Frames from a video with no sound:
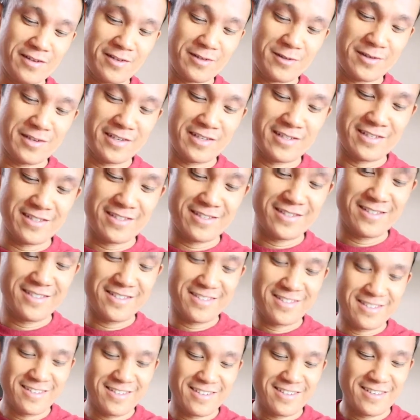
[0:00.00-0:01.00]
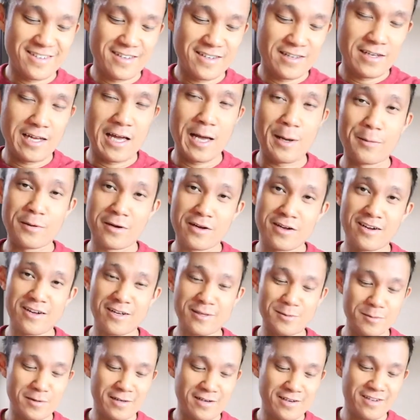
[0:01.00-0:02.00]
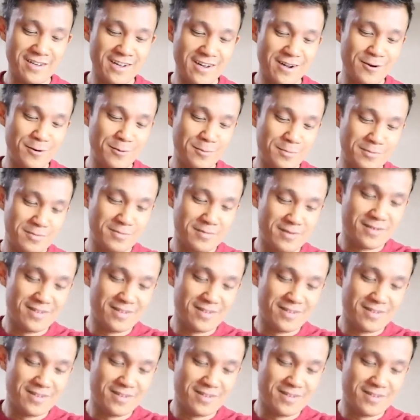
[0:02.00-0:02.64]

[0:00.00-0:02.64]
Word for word: you because I'm a good husband, I hope.